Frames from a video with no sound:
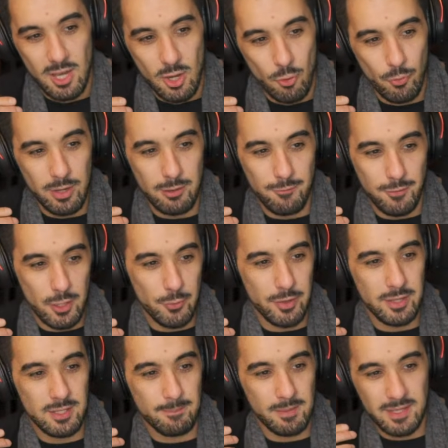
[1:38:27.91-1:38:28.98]
will
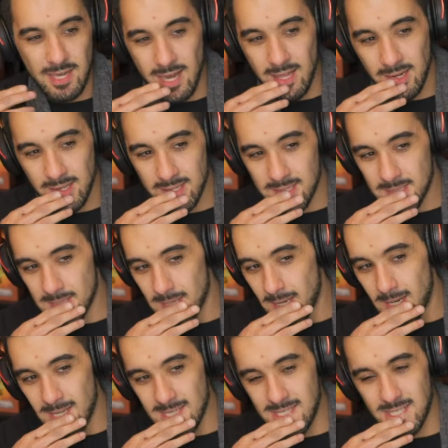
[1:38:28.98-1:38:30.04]
fluid mechanics
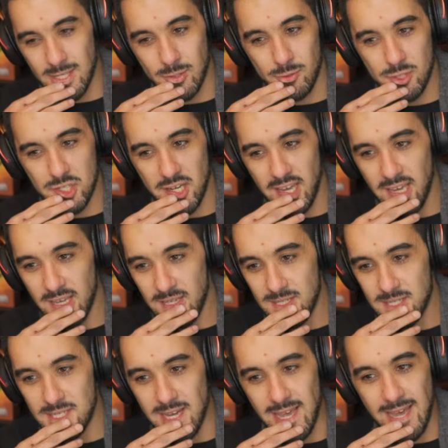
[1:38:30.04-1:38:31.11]
also
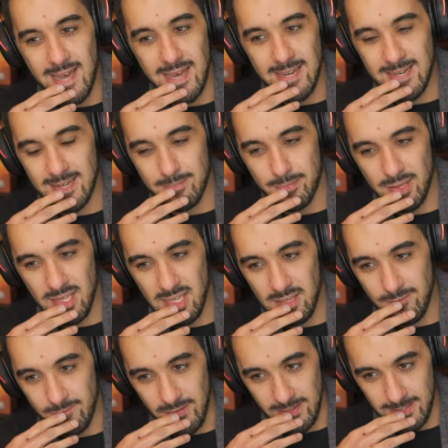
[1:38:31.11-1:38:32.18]
change and be
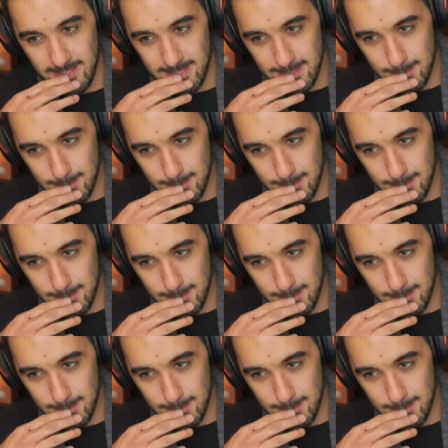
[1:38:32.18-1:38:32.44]
fixed?